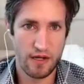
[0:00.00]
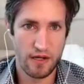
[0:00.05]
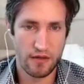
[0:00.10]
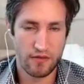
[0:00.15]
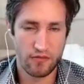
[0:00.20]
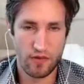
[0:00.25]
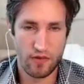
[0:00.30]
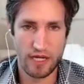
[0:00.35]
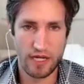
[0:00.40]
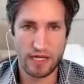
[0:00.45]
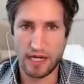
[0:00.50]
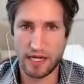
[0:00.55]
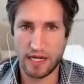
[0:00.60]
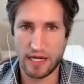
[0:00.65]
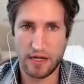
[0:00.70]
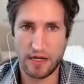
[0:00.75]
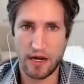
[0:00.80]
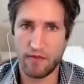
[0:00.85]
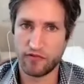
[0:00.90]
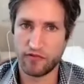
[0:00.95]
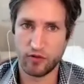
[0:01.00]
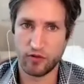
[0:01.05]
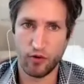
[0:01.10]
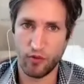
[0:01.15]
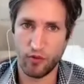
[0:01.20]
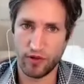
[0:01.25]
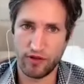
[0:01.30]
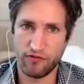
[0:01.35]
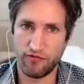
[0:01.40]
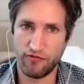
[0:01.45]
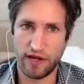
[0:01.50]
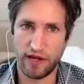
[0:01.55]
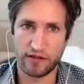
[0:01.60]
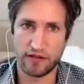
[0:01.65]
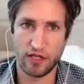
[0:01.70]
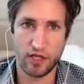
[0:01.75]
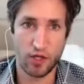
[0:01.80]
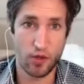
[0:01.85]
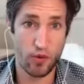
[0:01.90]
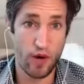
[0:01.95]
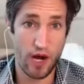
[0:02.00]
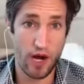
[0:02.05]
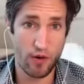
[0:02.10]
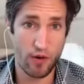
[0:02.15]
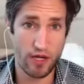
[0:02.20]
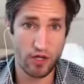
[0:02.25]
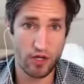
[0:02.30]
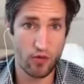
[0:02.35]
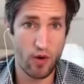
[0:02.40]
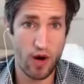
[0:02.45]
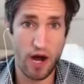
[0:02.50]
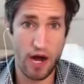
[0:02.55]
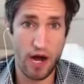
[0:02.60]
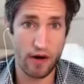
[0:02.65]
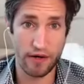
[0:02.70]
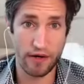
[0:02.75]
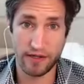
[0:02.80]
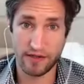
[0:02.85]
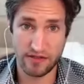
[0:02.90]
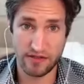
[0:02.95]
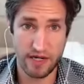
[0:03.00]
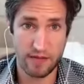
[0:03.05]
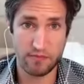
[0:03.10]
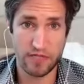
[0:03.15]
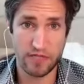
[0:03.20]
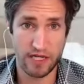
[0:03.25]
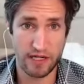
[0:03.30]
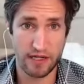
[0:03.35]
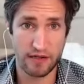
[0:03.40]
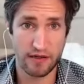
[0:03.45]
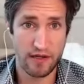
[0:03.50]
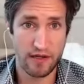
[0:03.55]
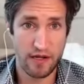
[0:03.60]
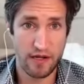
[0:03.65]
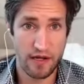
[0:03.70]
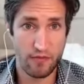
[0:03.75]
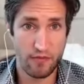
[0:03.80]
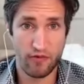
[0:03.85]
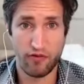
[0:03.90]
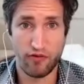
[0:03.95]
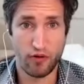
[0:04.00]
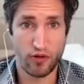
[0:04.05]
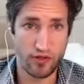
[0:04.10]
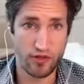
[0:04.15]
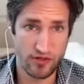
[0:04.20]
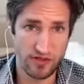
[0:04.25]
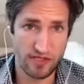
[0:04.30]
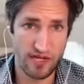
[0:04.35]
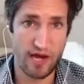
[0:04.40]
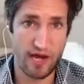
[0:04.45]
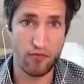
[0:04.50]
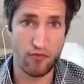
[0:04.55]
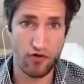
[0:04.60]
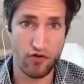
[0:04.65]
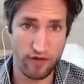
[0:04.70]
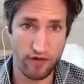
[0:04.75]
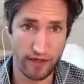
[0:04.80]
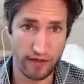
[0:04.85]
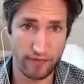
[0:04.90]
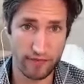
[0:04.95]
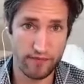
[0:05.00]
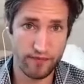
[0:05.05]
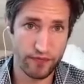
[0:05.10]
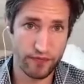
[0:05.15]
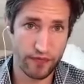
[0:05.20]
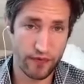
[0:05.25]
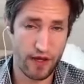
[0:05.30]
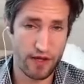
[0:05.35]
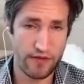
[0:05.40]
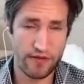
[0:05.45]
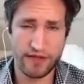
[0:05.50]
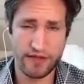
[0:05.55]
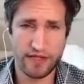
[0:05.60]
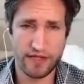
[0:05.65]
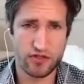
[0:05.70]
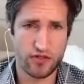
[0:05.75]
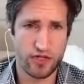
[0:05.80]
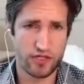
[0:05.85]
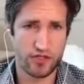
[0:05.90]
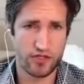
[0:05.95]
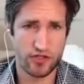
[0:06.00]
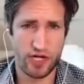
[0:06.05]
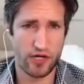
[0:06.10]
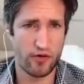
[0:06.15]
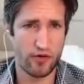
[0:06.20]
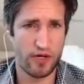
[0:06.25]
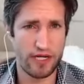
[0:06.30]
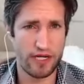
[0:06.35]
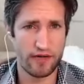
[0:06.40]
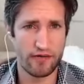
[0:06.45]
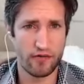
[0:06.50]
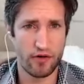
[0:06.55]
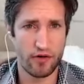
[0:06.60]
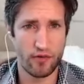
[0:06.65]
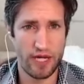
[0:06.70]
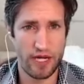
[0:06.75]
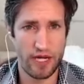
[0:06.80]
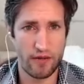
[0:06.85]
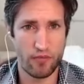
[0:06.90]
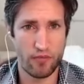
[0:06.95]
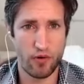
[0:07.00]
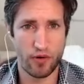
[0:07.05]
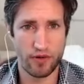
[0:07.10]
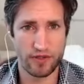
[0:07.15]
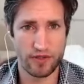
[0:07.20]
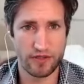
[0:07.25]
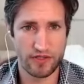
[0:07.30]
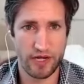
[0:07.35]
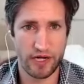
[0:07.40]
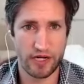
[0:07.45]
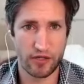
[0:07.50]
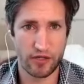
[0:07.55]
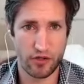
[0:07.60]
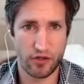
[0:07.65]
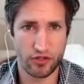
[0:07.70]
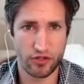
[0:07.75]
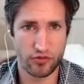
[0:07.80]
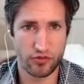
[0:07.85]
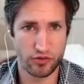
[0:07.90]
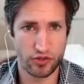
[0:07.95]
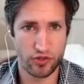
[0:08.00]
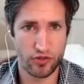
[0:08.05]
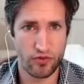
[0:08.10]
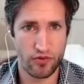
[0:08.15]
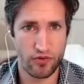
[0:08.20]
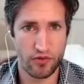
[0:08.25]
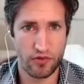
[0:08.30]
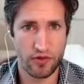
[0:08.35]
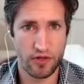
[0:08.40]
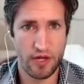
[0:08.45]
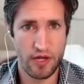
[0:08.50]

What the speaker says: really getting comfortable with the fact that you are where you are and accepting it before you start moving. I think that's just generally a really important psychological truth,